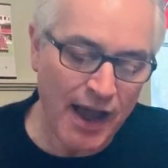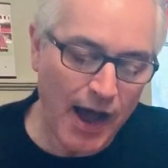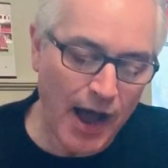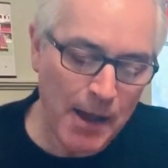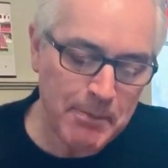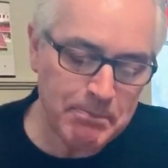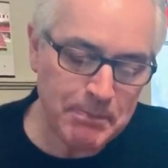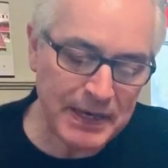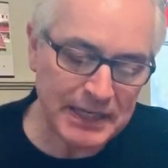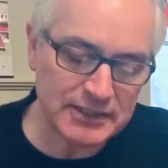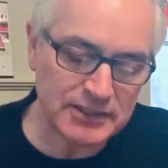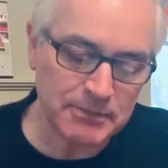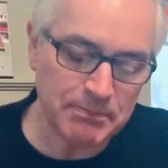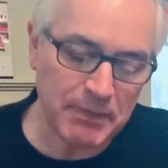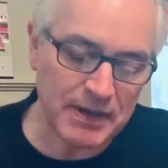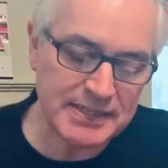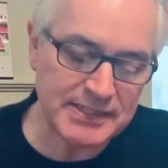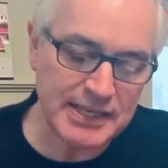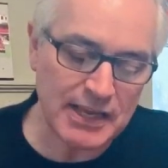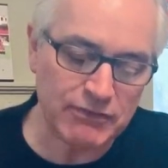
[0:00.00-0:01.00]
I pictured
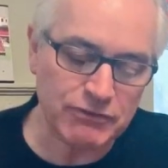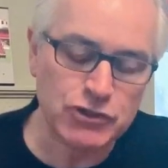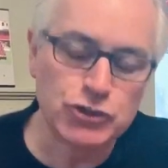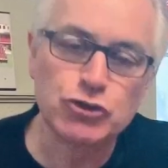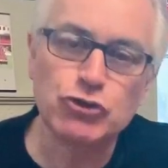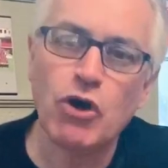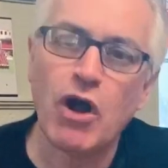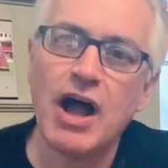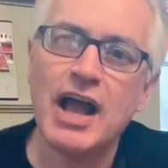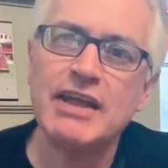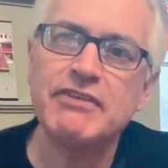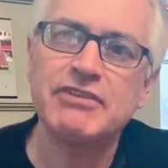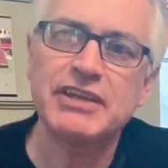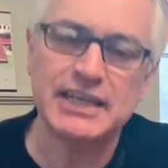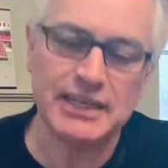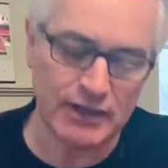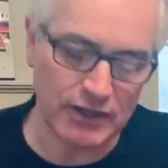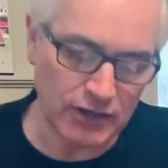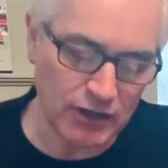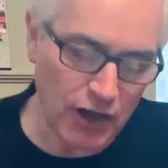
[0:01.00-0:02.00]
myself
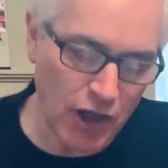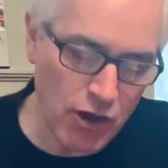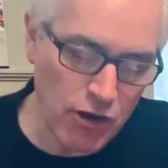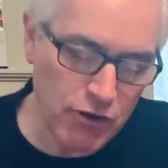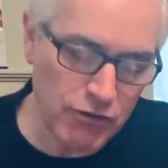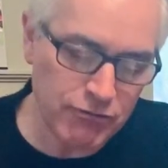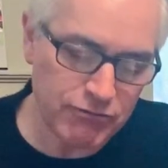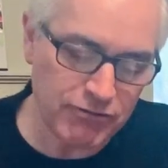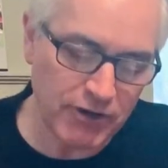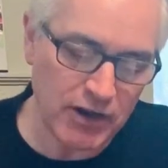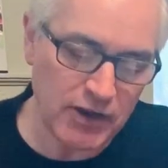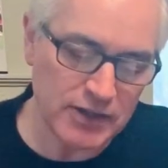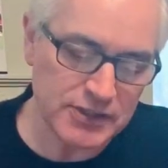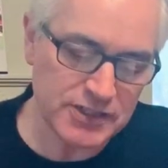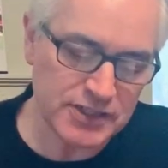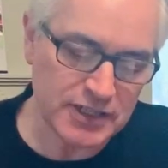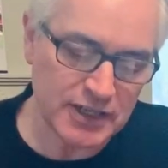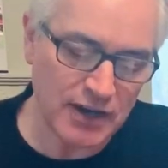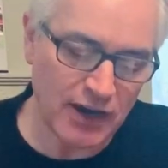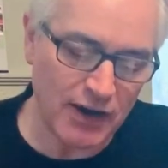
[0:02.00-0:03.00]
driving in a low,
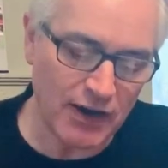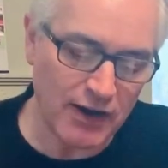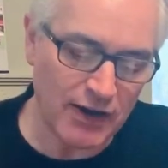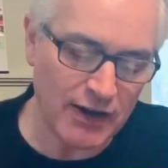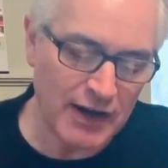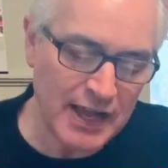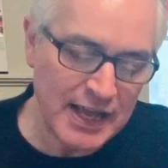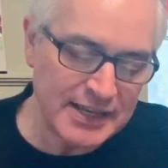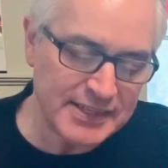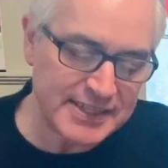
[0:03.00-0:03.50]
fast car,